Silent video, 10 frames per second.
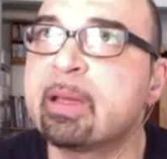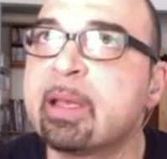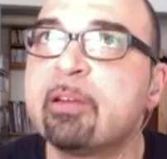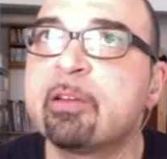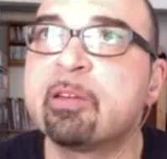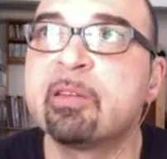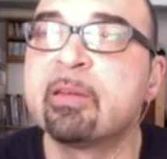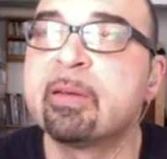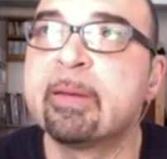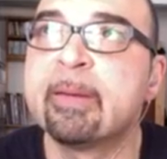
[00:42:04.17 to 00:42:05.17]
ages?
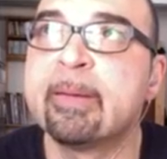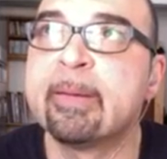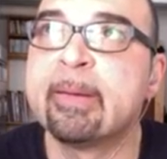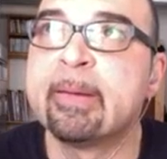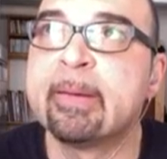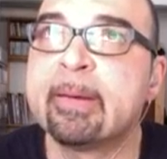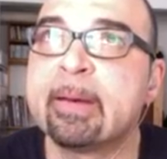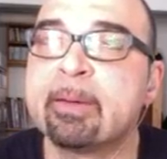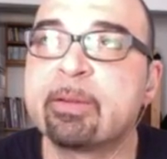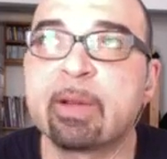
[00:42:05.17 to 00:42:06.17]

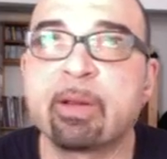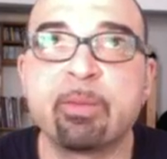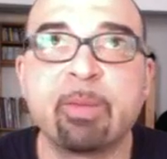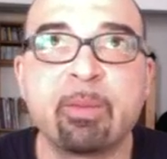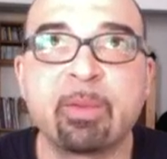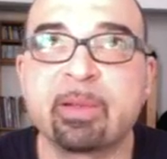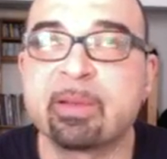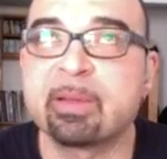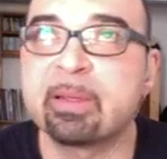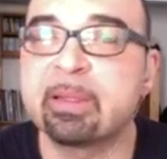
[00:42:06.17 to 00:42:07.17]
I'm trying to remember.
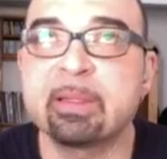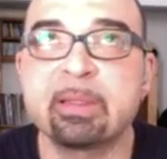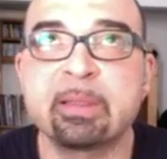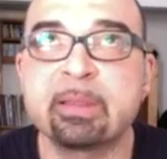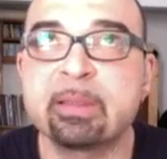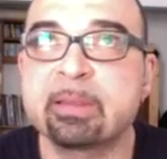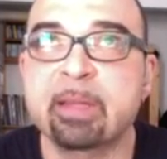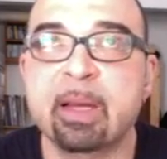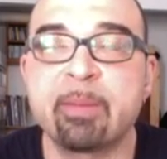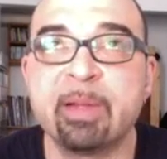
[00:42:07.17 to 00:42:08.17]

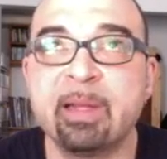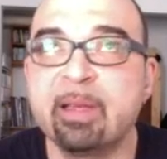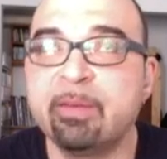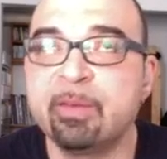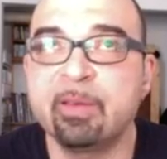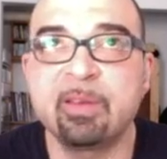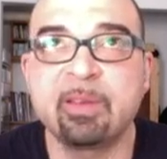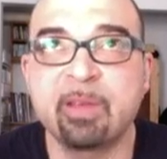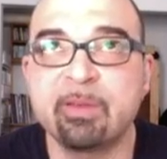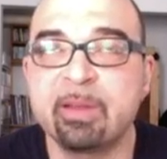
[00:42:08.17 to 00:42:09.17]
I believe
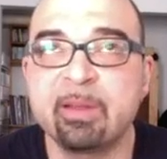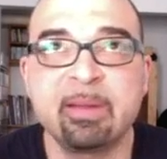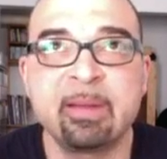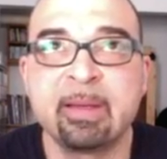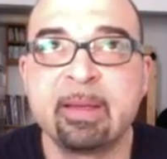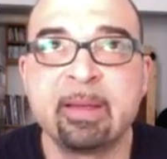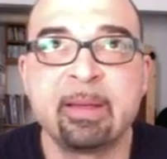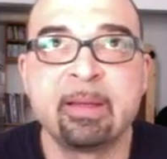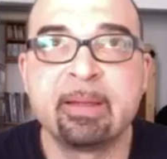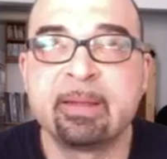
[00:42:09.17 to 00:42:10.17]
7,
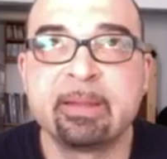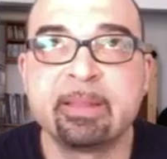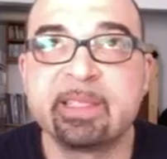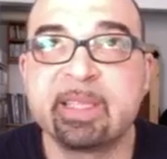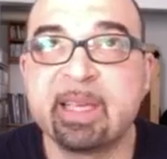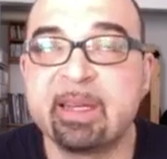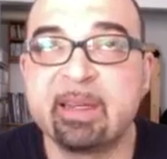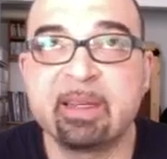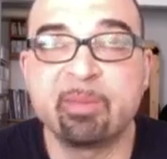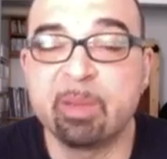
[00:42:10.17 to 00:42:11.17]
10,
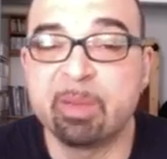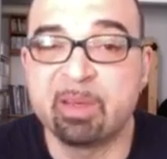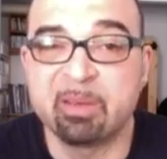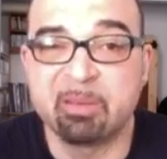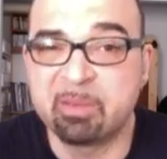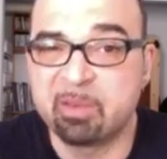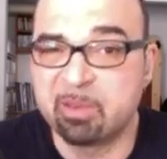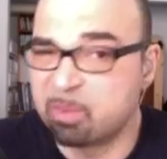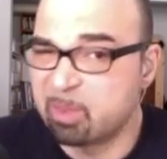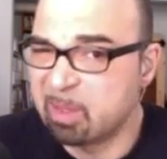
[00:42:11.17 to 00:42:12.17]
and maybe
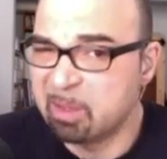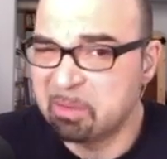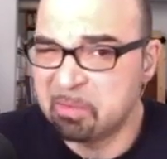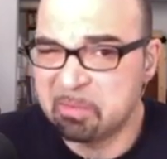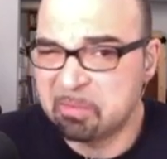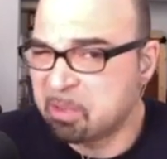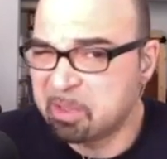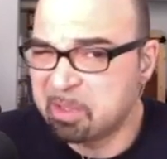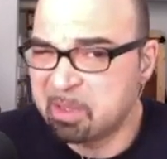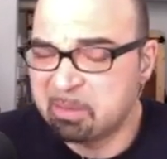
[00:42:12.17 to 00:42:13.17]
12,
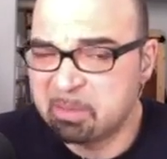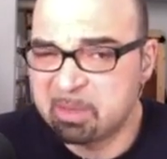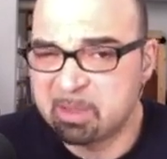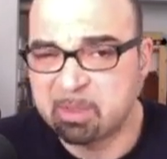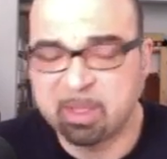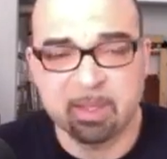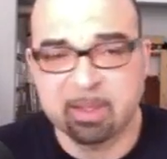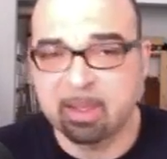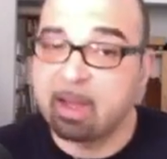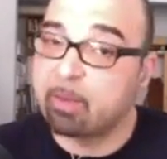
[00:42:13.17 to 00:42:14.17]
14, something like
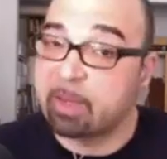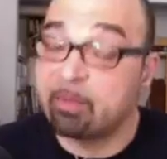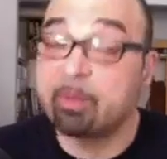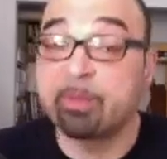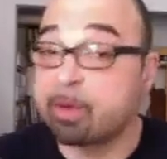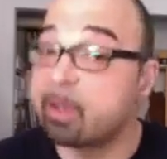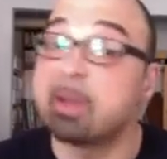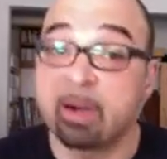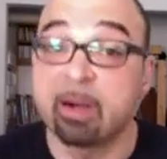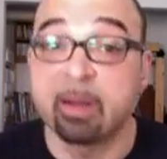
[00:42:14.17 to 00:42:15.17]
that. Anyway, they were very
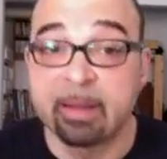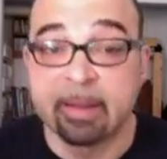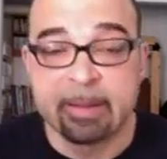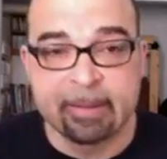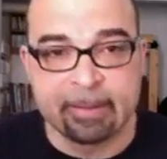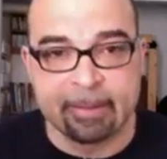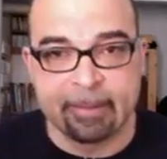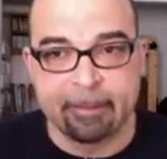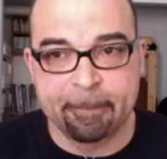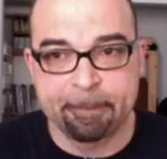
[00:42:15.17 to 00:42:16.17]
young.
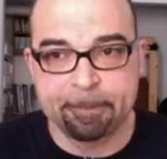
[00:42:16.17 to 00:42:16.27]
Um,